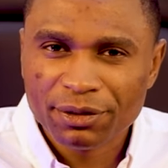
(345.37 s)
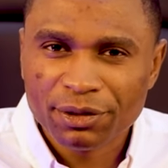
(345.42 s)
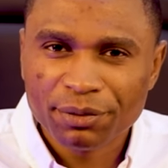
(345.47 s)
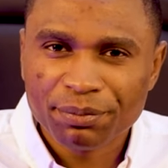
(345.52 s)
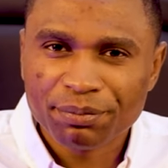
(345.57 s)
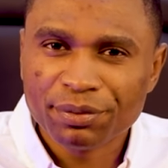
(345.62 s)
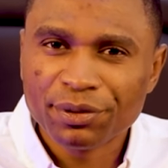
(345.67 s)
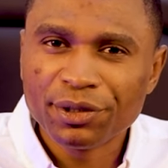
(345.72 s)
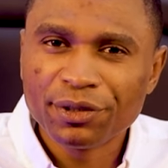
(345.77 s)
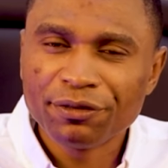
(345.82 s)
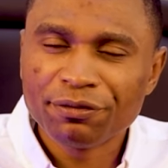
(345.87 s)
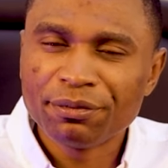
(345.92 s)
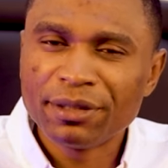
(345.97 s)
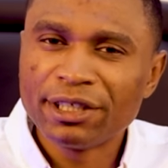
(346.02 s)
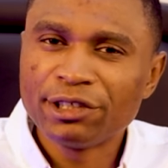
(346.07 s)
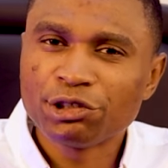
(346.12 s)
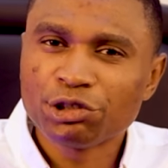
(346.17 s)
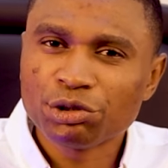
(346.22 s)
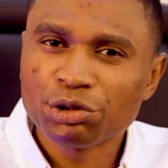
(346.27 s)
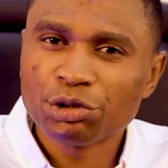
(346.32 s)
To prove
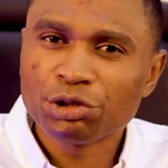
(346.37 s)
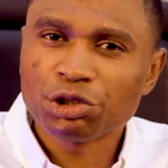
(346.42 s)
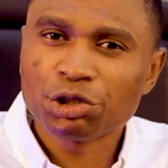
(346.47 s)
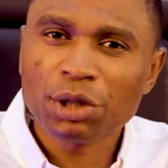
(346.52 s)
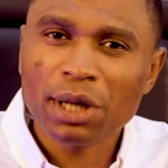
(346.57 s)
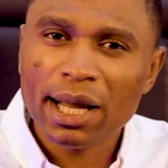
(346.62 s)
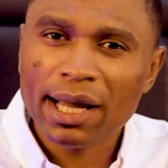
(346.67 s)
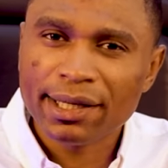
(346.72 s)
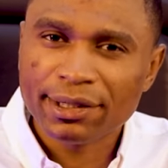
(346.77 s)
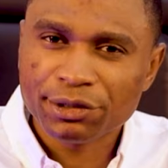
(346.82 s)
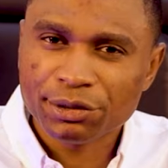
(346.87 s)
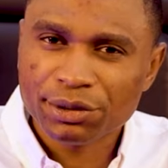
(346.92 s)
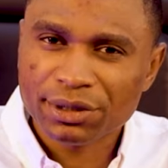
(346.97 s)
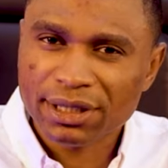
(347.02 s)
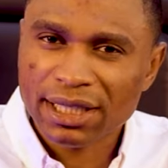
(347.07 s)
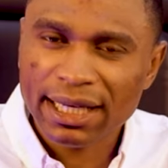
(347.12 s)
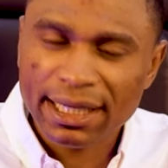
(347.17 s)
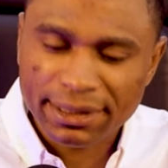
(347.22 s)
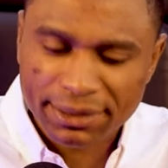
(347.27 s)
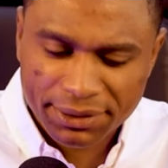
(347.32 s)
means to try, to
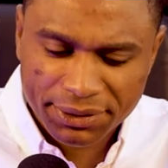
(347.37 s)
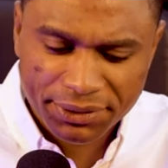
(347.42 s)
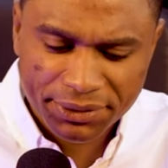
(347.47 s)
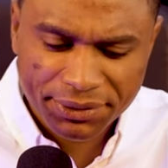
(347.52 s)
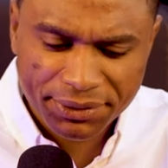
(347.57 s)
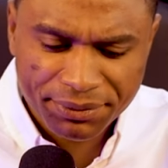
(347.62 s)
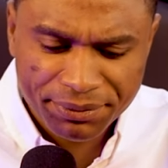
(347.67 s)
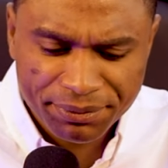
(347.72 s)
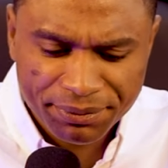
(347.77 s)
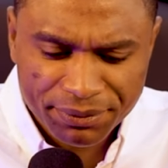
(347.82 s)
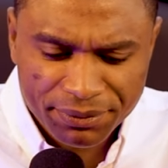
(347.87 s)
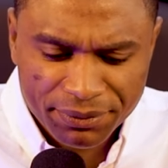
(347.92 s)
test.